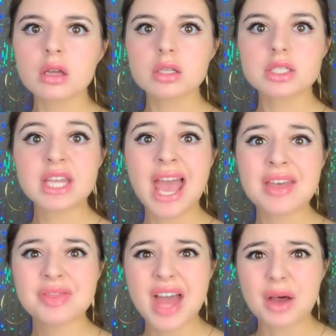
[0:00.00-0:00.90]

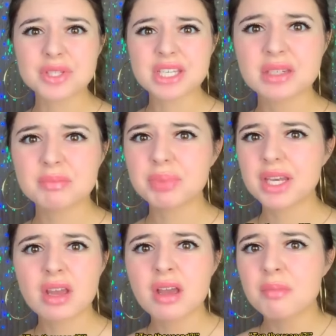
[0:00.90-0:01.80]
10,000? But
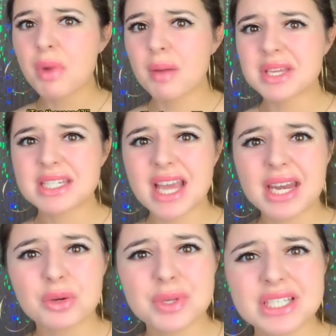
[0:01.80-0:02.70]
Mommy and Daddy
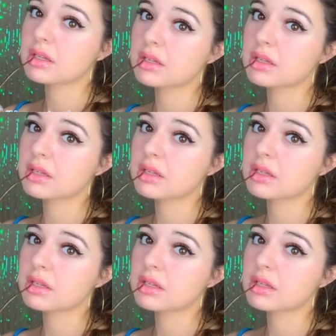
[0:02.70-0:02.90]
always give me-